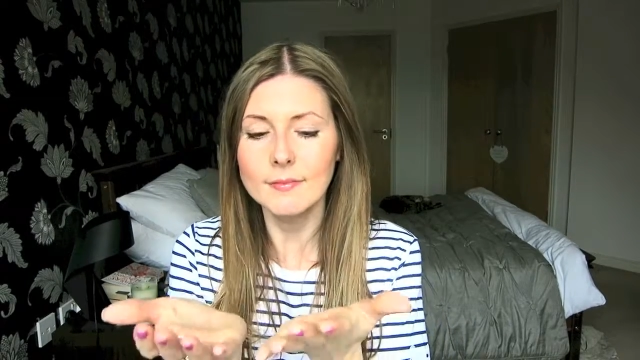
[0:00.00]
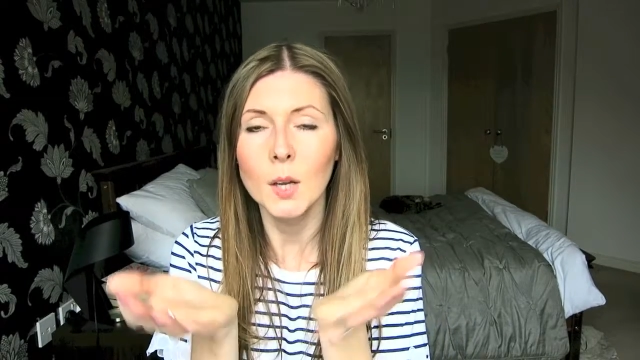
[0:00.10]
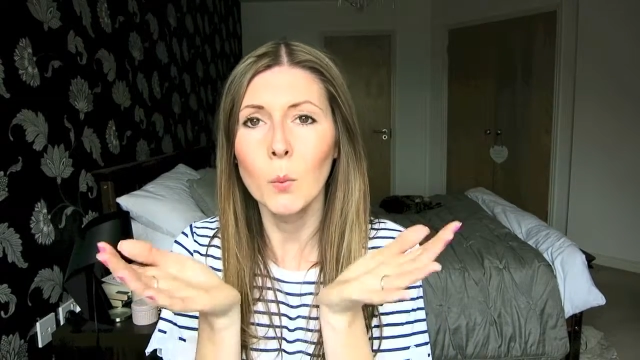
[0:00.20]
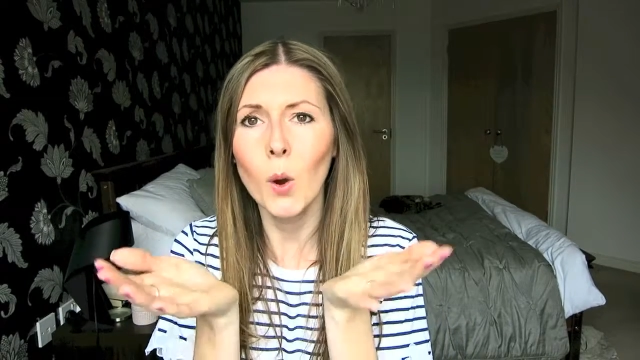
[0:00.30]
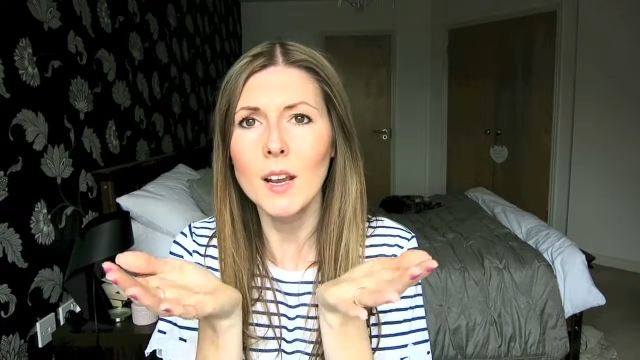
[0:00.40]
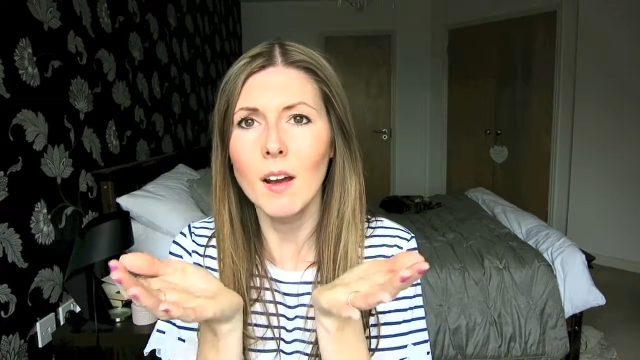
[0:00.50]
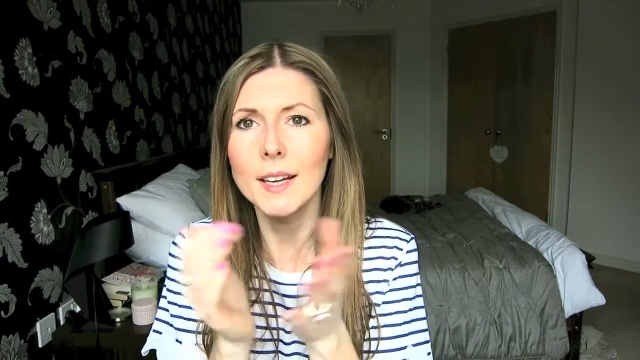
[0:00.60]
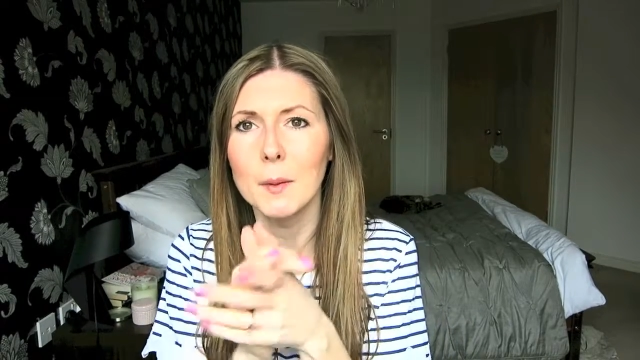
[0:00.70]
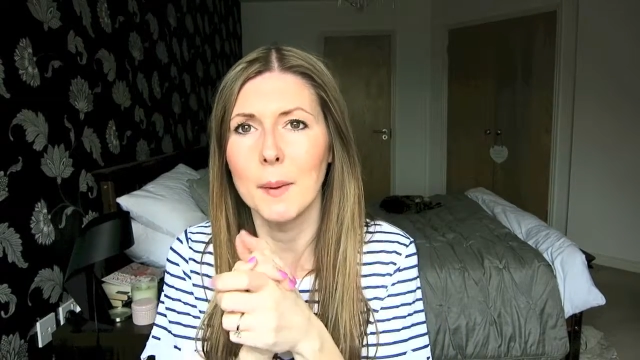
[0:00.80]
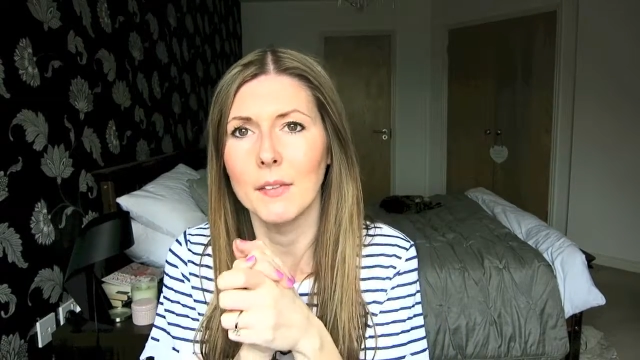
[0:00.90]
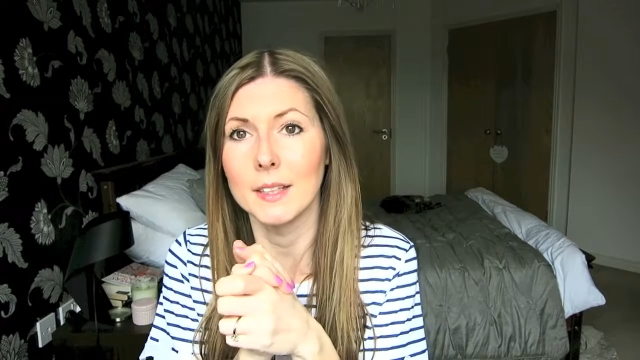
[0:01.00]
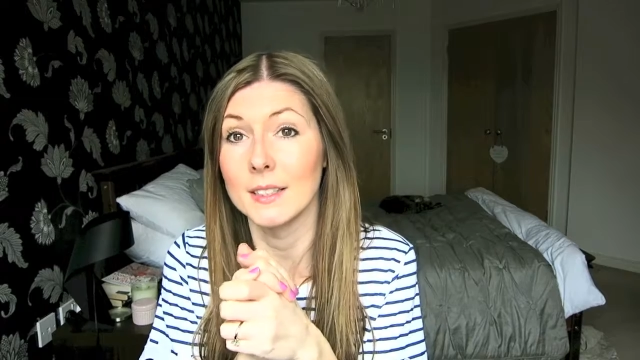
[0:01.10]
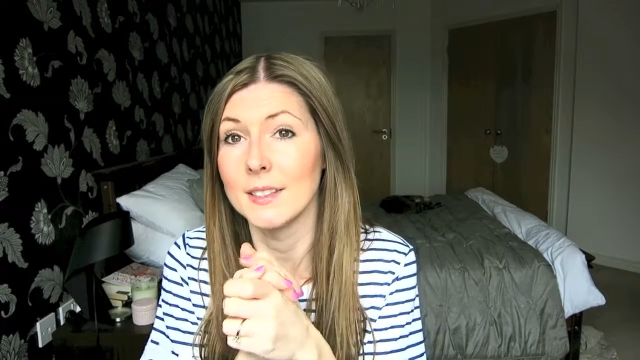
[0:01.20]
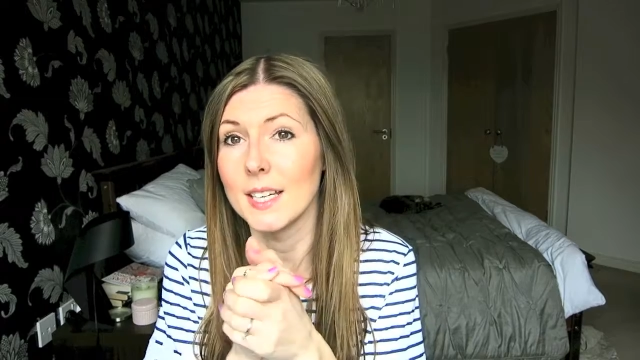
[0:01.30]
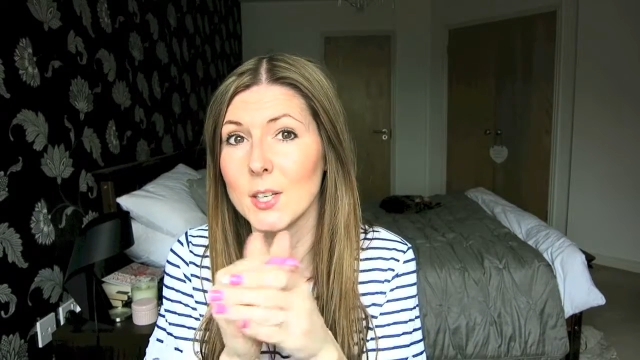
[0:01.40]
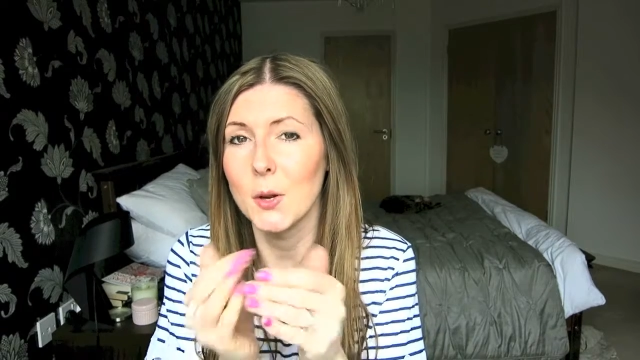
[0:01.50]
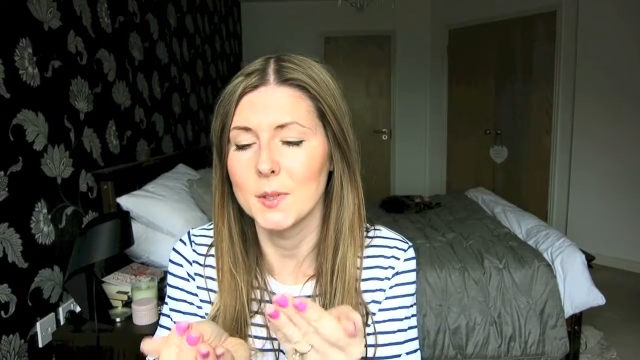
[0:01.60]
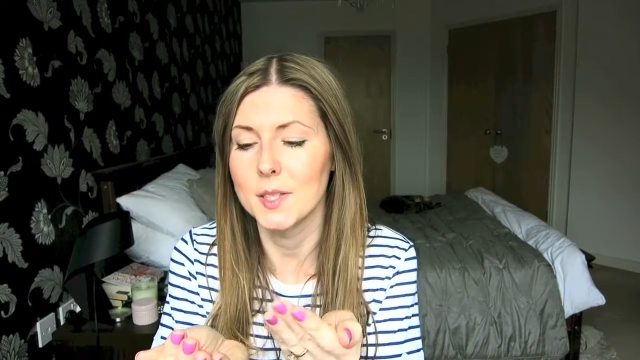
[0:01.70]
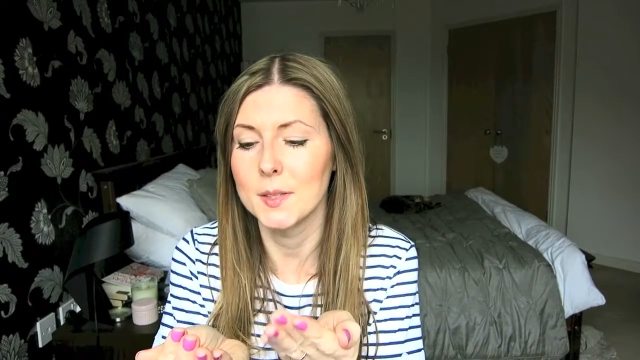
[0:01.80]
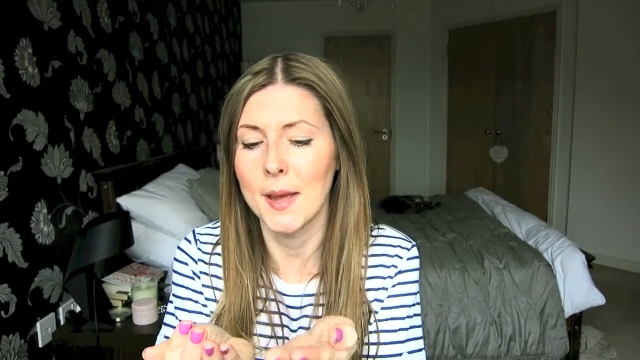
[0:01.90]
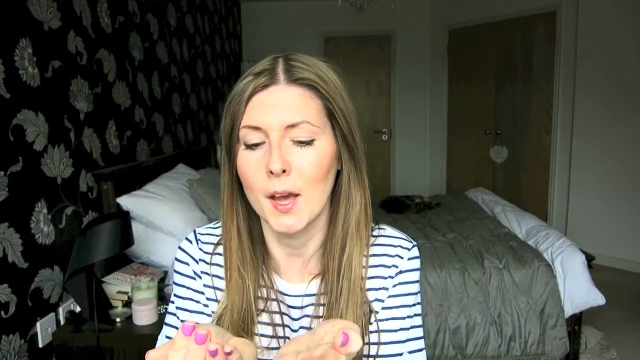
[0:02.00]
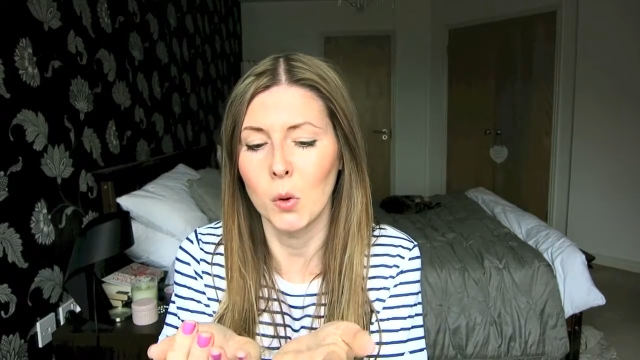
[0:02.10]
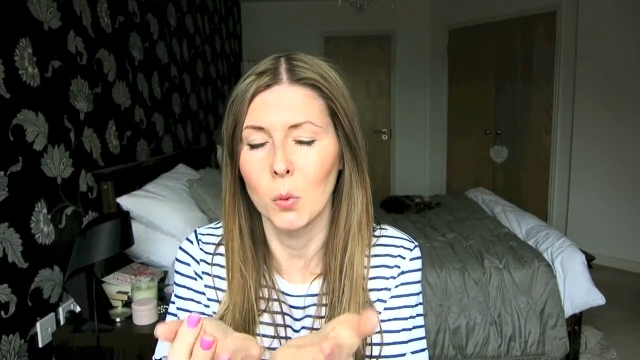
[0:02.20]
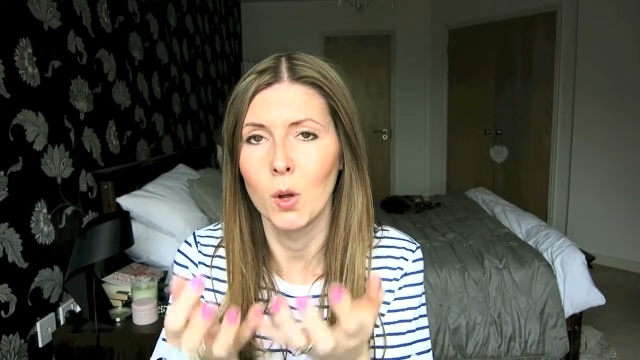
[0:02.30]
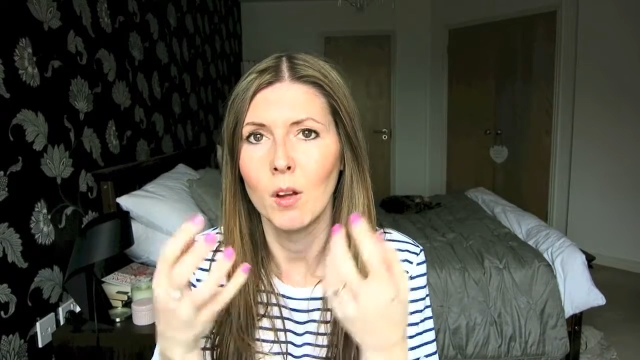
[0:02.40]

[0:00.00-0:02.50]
And what I like about these is they don't smell